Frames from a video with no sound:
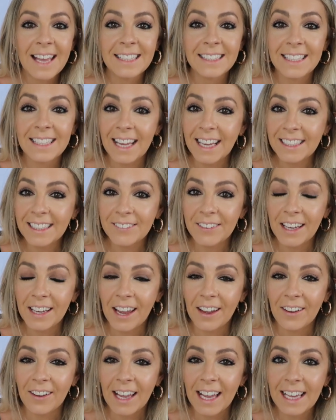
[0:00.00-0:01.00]
Today's
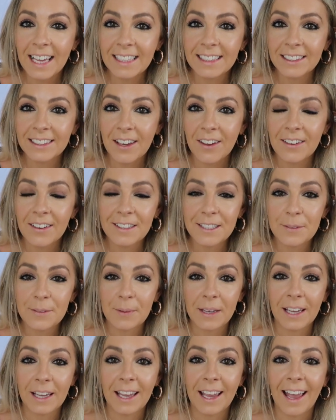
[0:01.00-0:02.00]
video is going to
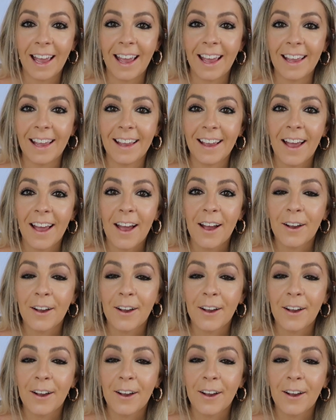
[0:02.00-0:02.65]
be a